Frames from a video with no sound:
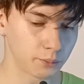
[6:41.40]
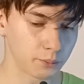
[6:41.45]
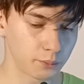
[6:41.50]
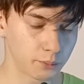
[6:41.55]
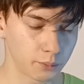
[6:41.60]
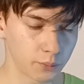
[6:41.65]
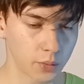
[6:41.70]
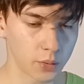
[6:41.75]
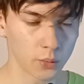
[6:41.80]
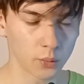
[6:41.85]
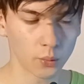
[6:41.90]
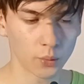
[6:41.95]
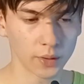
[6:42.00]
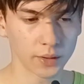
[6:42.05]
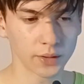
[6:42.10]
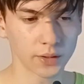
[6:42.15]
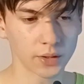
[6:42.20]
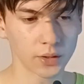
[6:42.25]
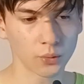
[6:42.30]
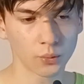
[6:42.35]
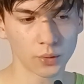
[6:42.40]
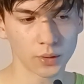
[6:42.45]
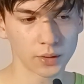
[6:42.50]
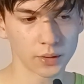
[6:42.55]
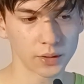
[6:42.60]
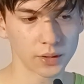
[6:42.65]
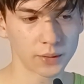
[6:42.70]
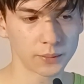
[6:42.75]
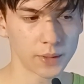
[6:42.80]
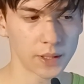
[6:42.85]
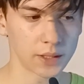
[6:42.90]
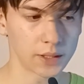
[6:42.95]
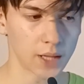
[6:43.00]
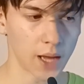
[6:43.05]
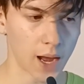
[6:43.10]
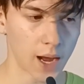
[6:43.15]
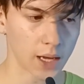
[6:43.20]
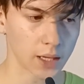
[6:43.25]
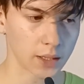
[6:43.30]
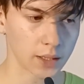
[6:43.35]
But when someone speaks
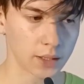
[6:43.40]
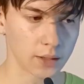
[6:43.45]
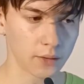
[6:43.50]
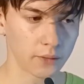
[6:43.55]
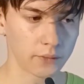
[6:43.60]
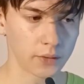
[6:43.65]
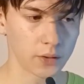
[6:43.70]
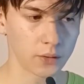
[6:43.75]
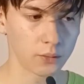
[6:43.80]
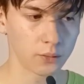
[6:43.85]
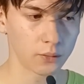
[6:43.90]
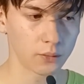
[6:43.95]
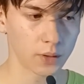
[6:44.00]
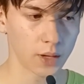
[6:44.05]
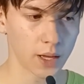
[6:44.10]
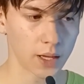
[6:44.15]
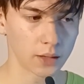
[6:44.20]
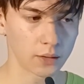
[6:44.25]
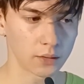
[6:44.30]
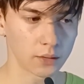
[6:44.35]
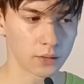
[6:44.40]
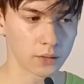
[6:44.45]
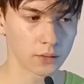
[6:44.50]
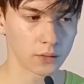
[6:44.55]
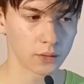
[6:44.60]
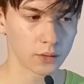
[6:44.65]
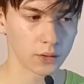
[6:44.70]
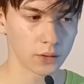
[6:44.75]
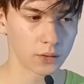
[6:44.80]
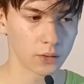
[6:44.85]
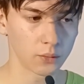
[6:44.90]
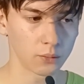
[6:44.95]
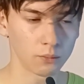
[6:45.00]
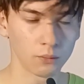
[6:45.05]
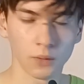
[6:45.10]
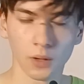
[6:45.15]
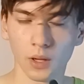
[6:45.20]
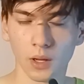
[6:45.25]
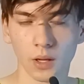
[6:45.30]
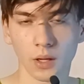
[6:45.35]
highly of you and you
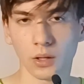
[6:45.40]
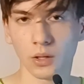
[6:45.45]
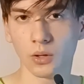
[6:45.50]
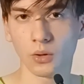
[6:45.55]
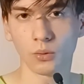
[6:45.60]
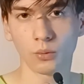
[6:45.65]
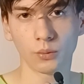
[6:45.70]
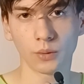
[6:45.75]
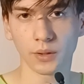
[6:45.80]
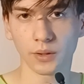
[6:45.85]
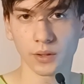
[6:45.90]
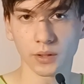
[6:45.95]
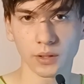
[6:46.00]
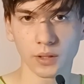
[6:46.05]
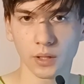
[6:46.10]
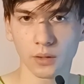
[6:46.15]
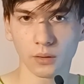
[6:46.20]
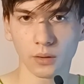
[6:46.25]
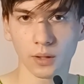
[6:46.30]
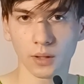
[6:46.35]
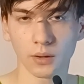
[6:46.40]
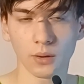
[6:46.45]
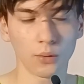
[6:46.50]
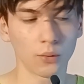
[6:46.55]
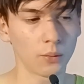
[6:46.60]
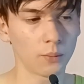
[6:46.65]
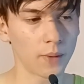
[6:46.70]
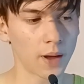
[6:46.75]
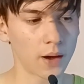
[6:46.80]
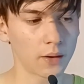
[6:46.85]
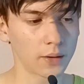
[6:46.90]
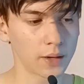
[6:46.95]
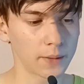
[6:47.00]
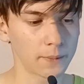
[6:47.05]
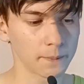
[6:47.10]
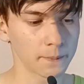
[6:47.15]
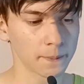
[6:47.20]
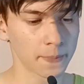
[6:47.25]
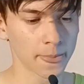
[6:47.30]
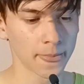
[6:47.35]
don't necessarily know about
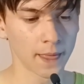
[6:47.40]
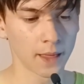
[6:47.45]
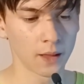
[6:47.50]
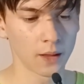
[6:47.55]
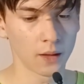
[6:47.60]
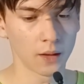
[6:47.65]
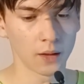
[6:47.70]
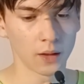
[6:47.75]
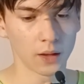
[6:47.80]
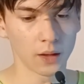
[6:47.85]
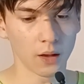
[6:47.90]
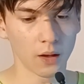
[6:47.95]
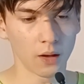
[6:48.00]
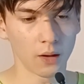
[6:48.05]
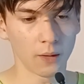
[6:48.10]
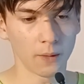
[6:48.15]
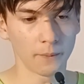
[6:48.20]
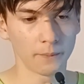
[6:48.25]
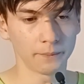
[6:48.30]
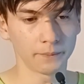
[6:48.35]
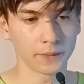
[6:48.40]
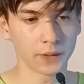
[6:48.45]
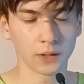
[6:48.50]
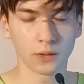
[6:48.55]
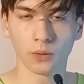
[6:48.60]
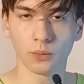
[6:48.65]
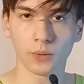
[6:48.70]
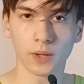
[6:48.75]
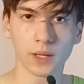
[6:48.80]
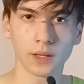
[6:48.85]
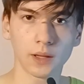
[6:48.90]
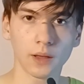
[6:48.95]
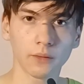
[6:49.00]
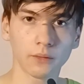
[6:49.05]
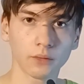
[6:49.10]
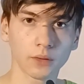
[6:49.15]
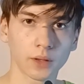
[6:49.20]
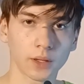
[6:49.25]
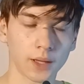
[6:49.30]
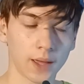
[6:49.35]
it, it
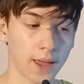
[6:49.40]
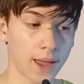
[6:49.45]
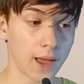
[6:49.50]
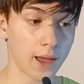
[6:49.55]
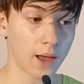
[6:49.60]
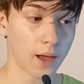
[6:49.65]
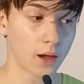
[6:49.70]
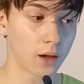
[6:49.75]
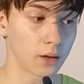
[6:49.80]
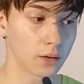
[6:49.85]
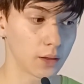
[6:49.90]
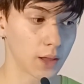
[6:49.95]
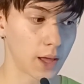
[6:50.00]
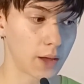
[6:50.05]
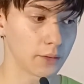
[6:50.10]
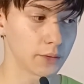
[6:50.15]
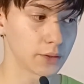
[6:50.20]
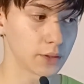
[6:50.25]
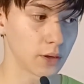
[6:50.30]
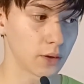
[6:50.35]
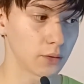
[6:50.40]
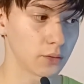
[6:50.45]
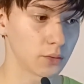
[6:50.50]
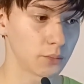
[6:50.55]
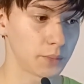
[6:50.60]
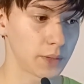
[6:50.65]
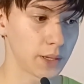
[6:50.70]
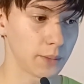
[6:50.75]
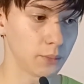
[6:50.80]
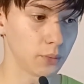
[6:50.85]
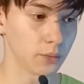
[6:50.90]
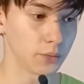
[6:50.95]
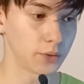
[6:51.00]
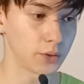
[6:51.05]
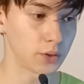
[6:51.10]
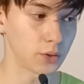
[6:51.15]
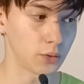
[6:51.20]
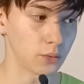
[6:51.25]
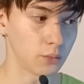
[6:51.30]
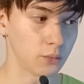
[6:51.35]
definitely allows other people
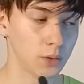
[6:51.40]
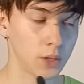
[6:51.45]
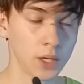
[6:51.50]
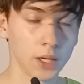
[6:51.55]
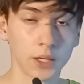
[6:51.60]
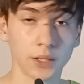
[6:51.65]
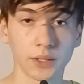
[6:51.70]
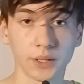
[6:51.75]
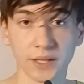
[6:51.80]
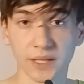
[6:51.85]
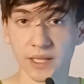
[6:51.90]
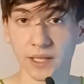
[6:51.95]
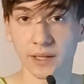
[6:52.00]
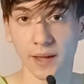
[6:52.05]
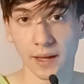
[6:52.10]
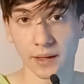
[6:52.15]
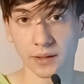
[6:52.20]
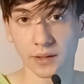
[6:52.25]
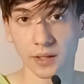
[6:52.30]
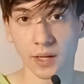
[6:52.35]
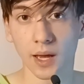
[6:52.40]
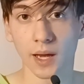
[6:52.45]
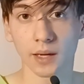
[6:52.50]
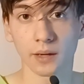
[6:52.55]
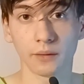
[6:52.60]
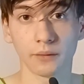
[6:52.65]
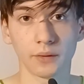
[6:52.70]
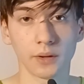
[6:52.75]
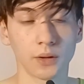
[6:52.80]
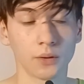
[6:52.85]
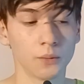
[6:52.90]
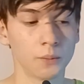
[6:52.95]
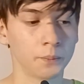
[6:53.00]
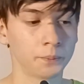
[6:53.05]
to see that side of you,